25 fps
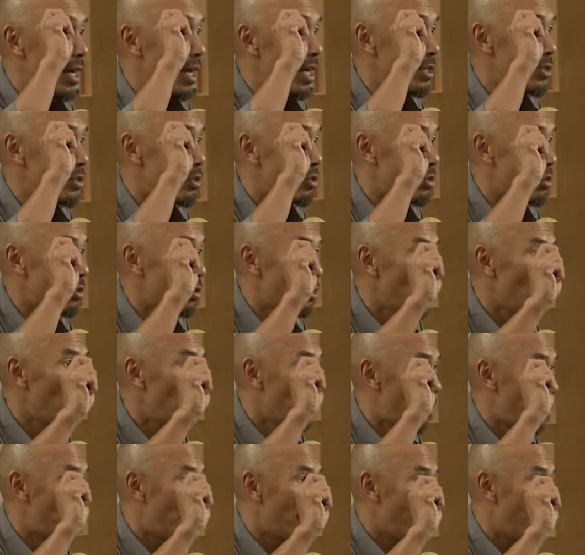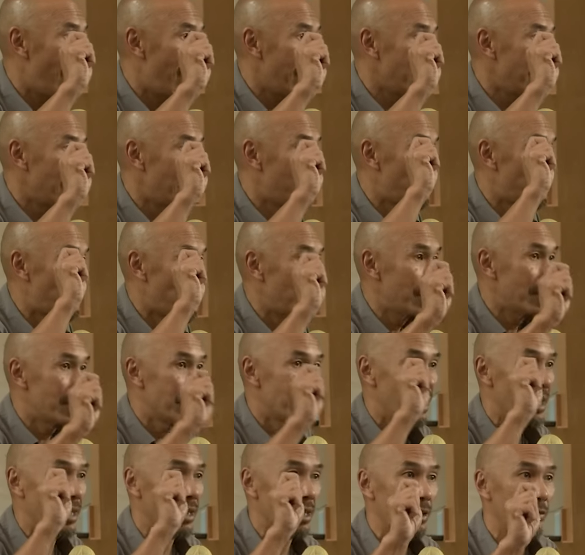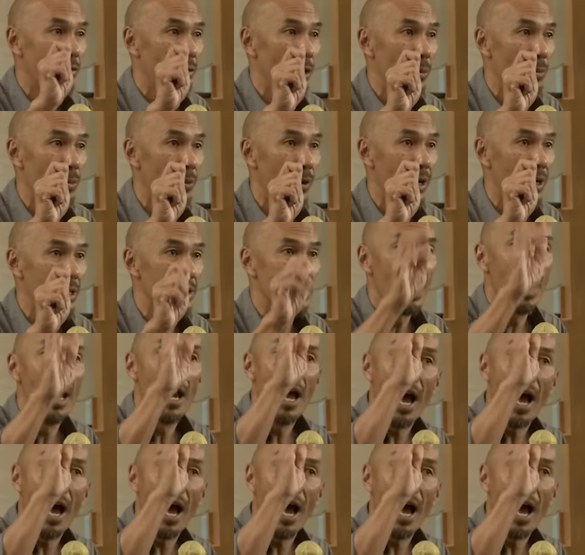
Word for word: and sober minded for the sake of your prayers.